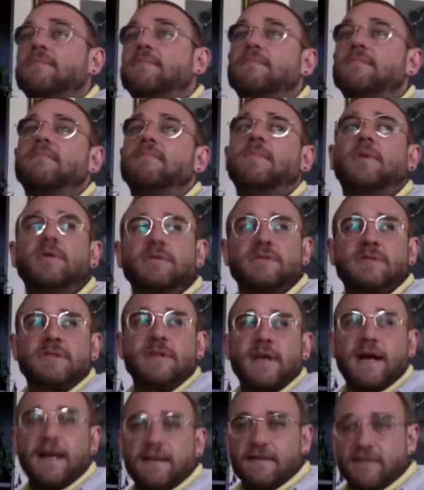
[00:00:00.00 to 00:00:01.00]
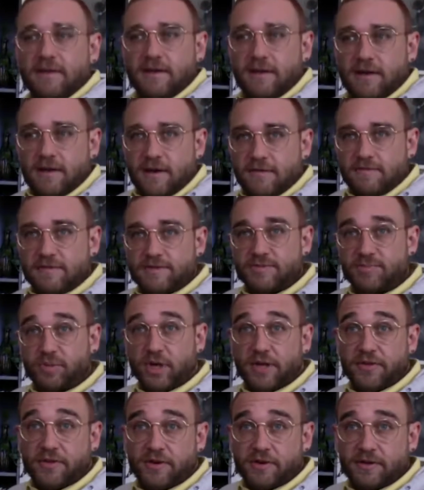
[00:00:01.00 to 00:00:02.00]
mostly I think of his
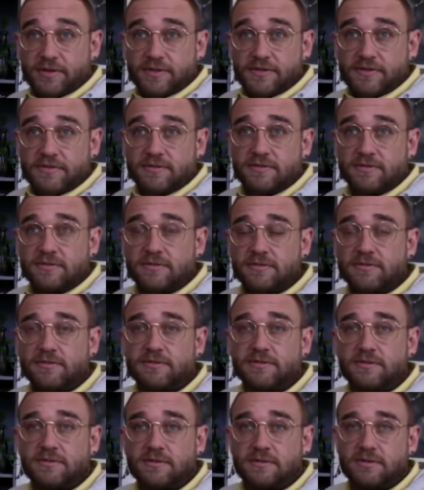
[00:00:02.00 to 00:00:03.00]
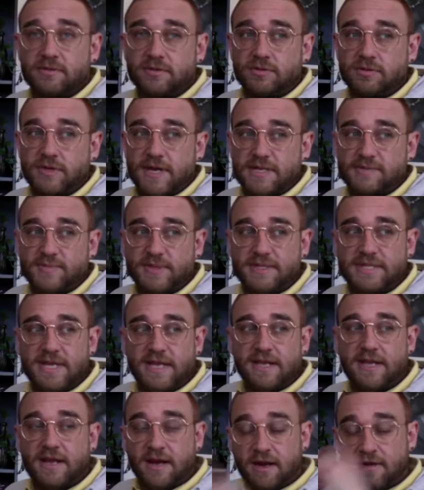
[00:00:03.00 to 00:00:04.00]
brother, who has been
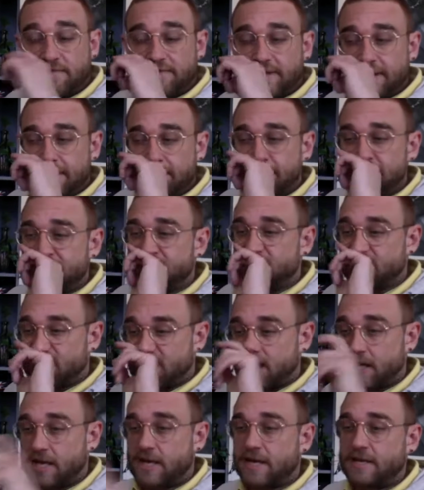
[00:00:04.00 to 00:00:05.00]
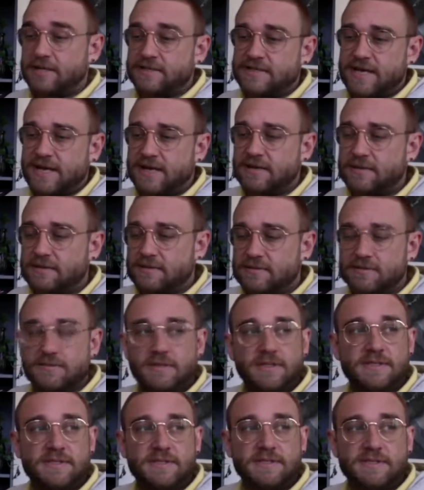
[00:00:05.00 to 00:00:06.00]
taking care of him. And Dan
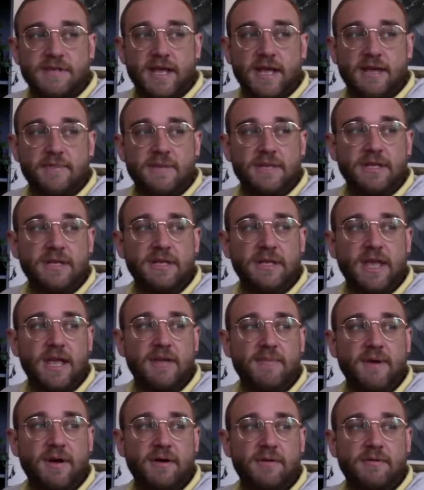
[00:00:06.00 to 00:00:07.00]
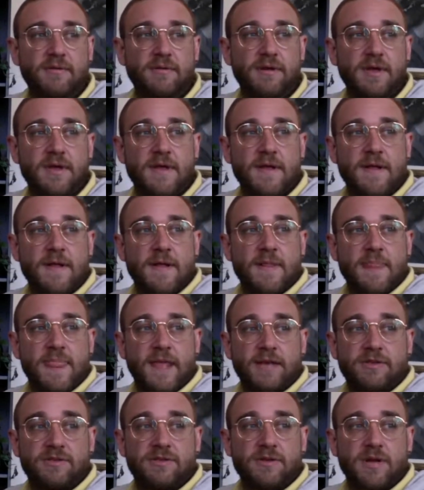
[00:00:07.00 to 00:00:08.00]
is his name, and he came out
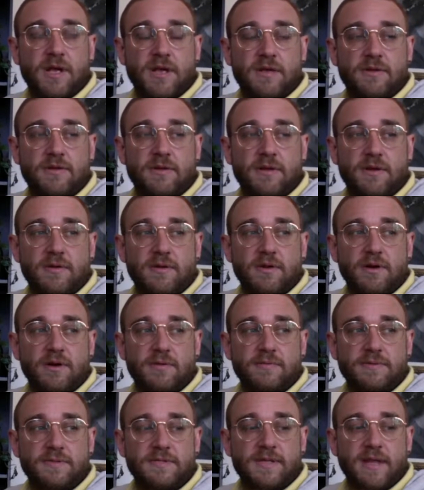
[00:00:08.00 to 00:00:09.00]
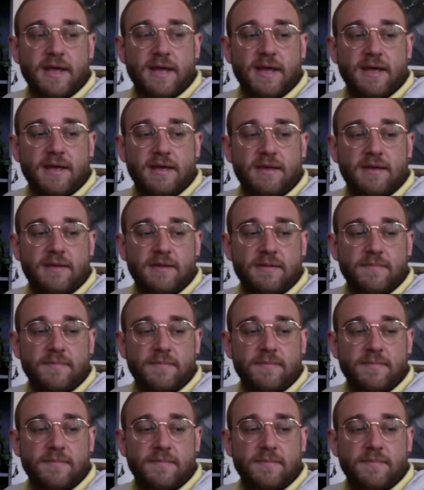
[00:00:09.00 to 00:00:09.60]
and you know, was like,